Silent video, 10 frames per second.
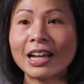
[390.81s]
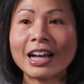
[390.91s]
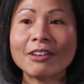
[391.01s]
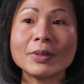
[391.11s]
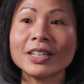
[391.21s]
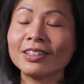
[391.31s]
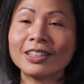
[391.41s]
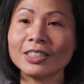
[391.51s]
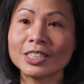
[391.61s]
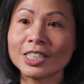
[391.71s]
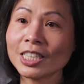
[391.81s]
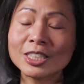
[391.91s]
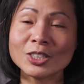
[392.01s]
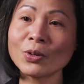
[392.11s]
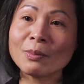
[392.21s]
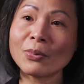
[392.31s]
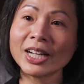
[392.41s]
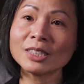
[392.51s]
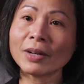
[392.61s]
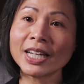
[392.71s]
I've been just so
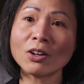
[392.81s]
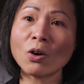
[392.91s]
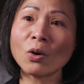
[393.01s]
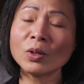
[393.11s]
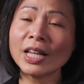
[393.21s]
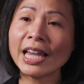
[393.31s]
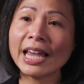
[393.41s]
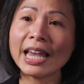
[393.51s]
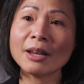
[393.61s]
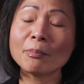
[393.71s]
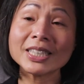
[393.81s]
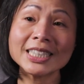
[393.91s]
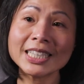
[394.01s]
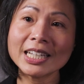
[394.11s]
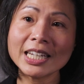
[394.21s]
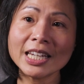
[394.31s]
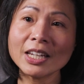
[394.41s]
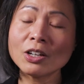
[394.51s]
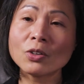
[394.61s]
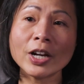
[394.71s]
impressed by it all, and
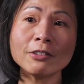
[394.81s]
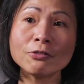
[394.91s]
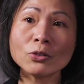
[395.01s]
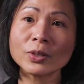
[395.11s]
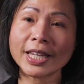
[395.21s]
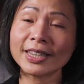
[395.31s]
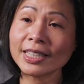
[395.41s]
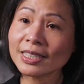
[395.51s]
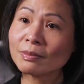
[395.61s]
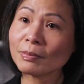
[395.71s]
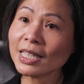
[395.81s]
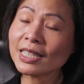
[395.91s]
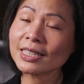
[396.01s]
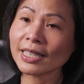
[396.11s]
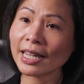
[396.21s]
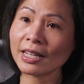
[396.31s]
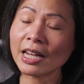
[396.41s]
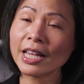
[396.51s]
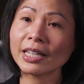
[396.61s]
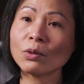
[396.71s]
particularly grateful that this means that
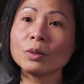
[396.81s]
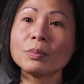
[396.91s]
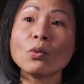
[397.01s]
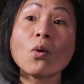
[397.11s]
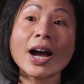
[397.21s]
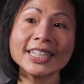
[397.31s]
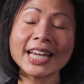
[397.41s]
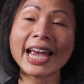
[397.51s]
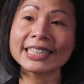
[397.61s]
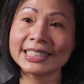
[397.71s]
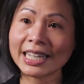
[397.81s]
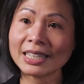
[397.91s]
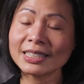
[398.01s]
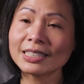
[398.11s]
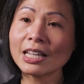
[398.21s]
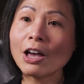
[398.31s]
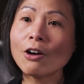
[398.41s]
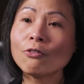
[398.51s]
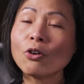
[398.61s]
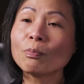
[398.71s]
there will be wider access
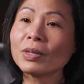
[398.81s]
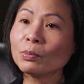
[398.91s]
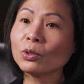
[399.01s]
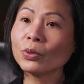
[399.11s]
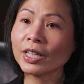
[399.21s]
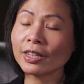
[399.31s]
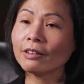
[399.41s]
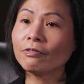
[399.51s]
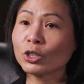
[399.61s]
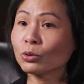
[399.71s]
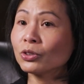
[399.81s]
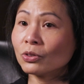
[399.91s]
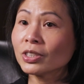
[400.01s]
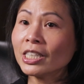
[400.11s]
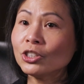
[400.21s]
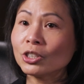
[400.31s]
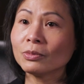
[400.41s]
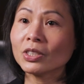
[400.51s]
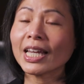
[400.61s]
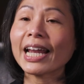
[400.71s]
for people with visual snow syndrome
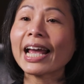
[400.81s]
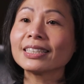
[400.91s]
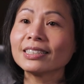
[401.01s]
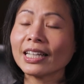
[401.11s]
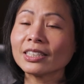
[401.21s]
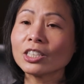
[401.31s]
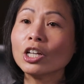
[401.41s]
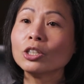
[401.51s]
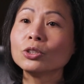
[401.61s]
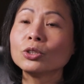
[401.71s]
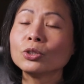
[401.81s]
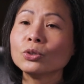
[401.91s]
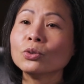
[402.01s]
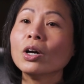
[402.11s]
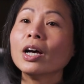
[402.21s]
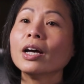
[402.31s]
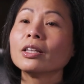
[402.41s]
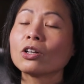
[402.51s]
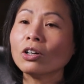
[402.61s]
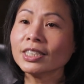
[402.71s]
to get access to
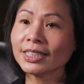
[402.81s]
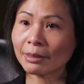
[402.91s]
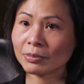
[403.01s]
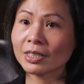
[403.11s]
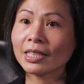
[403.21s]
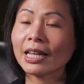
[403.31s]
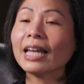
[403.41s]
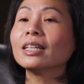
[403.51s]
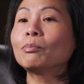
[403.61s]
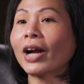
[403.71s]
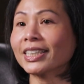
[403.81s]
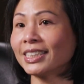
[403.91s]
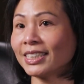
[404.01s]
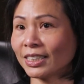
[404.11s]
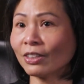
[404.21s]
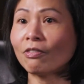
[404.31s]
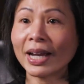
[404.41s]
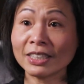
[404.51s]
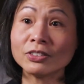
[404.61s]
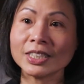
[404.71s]
the concepts and the practices of
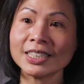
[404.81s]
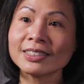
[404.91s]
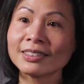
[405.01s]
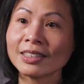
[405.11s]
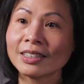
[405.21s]
mindfulness